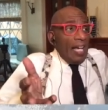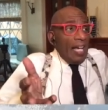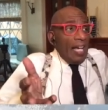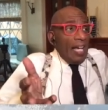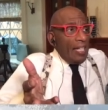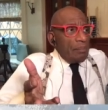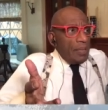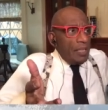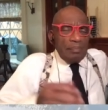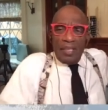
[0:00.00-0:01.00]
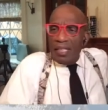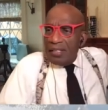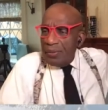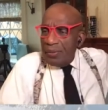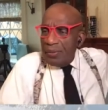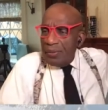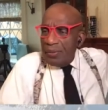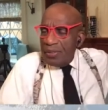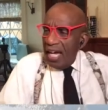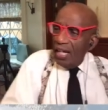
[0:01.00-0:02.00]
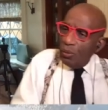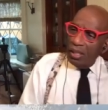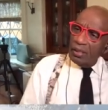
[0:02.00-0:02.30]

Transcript: I had a, there was a guy